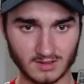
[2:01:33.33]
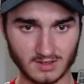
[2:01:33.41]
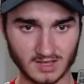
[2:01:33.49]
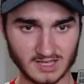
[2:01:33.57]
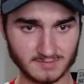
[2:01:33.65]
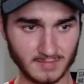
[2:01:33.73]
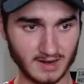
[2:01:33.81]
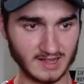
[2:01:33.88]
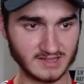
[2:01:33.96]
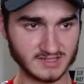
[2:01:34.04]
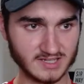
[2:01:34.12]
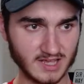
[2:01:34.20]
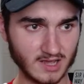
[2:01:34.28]
Here's
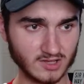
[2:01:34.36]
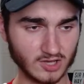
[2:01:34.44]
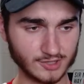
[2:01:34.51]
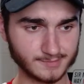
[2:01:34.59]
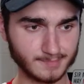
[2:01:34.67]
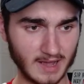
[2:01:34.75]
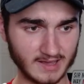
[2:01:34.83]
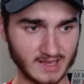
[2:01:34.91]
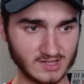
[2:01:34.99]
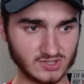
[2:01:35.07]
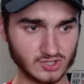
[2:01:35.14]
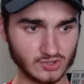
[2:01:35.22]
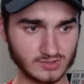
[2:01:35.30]
Valencia. Goes back
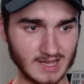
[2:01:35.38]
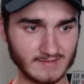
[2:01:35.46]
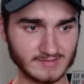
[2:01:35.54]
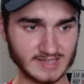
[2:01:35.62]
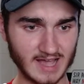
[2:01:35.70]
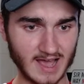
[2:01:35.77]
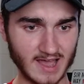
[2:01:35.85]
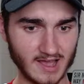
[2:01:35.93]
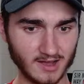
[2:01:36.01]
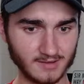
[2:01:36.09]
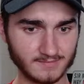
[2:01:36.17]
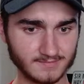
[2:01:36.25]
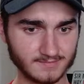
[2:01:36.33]
into David De Gea.
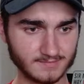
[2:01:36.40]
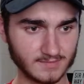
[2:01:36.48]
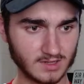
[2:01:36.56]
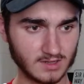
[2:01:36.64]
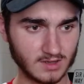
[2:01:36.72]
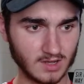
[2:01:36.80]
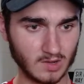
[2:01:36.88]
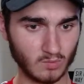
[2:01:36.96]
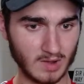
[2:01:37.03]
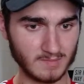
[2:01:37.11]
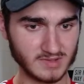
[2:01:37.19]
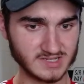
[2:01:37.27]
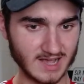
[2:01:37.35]

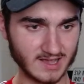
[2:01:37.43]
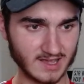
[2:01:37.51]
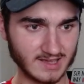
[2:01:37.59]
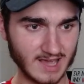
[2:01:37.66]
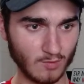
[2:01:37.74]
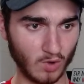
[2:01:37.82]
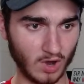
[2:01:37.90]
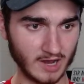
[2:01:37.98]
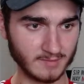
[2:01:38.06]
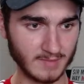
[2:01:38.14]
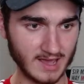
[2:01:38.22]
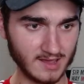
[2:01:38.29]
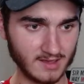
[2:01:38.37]
Wan-Bissaka, get wide,
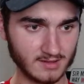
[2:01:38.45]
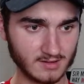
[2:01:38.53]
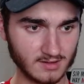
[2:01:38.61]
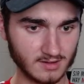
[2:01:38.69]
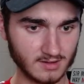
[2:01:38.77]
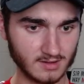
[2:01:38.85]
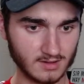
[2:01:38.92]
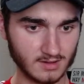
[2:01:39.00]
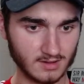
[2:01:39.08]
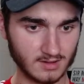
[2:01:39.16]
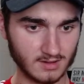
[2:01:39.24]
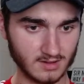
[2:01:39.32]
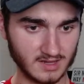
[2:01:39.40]
mate.
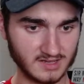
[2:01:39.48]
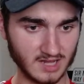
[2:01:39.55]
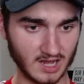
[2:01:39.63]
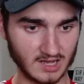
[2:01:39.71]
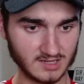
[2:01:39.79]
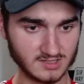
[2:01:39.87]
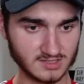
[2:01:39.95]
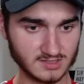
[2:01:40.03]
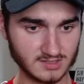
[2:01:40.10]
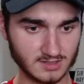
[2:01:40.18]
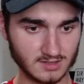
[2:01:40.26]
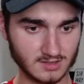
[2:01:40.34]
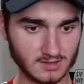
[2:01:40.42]
He does.
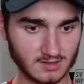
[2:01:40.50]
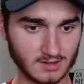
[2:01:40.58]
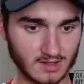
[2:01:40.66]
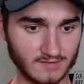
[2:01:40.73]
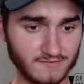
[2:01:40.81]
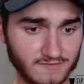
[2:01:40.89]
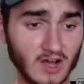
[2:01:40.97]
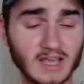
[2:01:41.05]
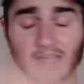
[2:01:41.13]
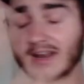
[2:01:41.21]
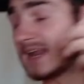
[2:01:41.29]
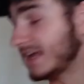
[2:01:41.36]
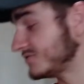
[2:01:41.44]
Fucking
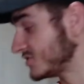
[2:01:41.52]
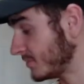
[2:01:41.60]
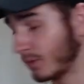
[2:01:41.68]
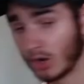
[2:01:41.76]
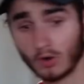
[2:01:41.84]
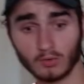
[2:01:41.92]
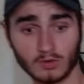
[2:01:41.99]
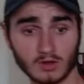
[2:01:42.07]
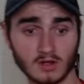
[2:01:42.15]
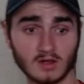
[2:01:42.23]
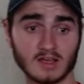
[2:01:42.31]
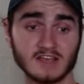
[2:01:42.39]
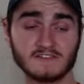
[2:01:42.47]
leaves the ball.
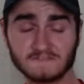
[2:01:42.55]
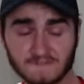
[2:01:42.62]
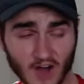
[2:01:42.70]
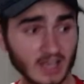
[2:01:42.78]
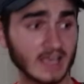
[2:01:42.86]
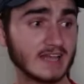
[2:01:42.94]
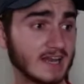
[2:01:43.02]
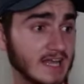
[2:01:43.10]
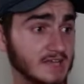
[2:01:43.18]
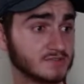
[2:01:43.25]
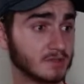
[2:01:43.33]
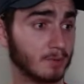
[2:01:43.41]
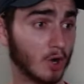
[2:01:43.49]
He fucking leaves
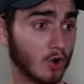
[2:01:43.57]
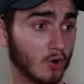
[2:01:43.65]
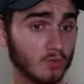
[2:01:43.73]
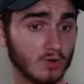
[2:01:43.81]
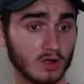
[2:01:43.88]
the ball.